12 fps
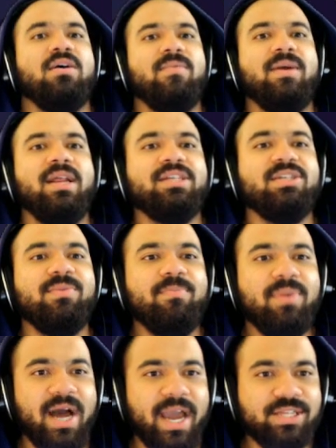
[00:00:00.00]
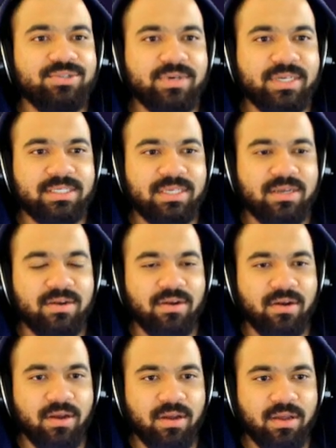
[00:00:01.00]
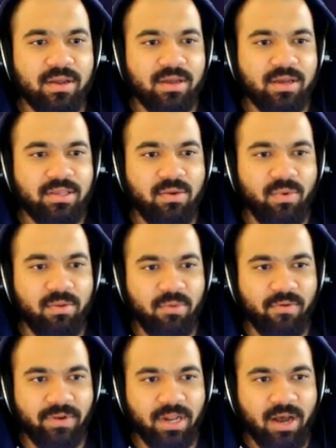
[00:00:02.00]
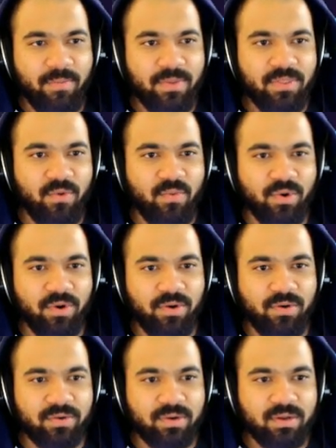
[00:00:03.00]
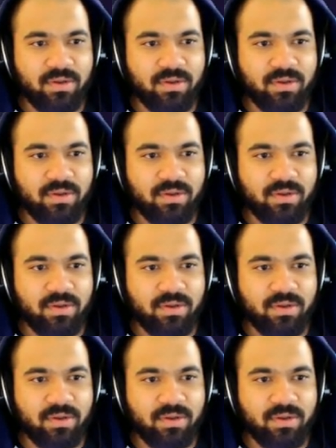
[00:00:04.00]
We can actually buy drinks here. Yo, we're moving up in the world.